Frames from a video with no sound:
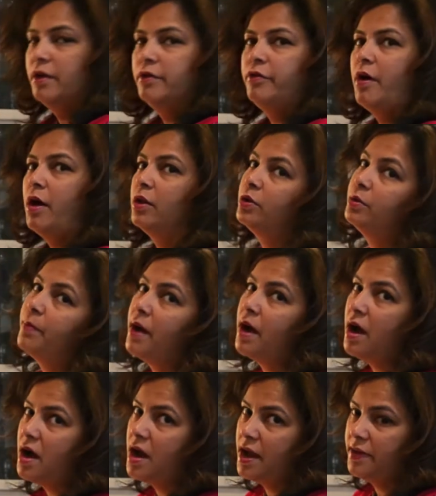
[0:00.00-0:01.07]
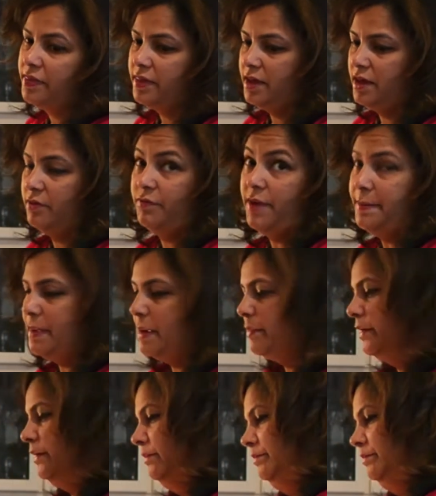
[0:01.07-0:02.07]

Followed by the red pepper.